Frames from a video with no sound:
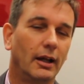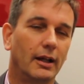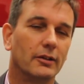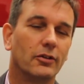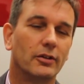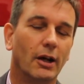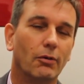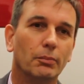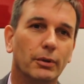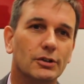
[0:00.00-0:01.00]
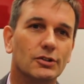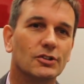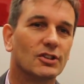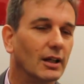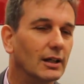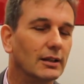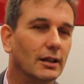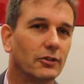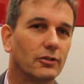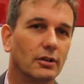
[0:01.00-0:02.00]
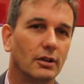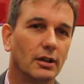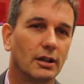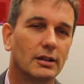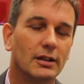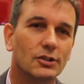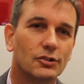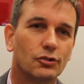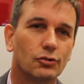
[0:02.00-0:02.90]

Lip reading: And now I'm pleased to say that at least